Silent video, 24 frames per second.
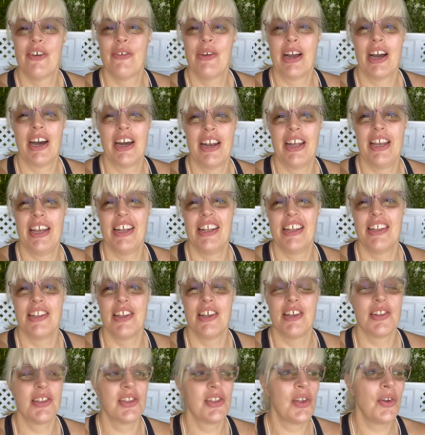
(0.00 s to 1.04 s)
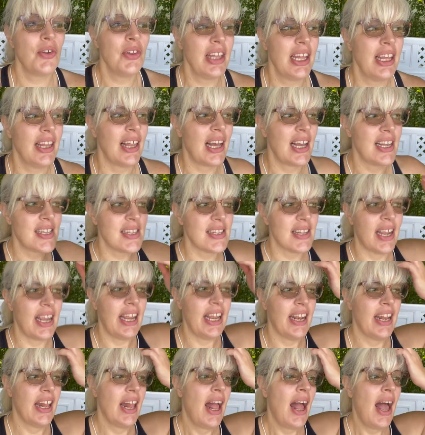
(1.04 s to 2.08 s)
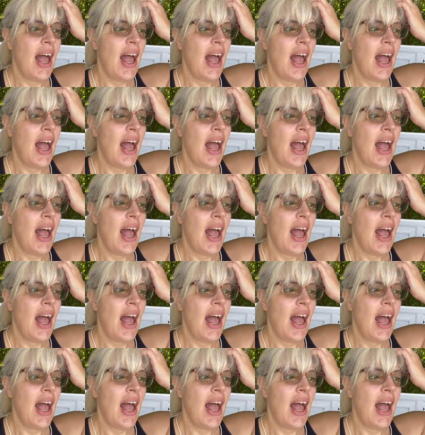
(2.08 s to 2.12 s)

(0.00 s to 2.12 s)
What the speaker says: We got in so late last night.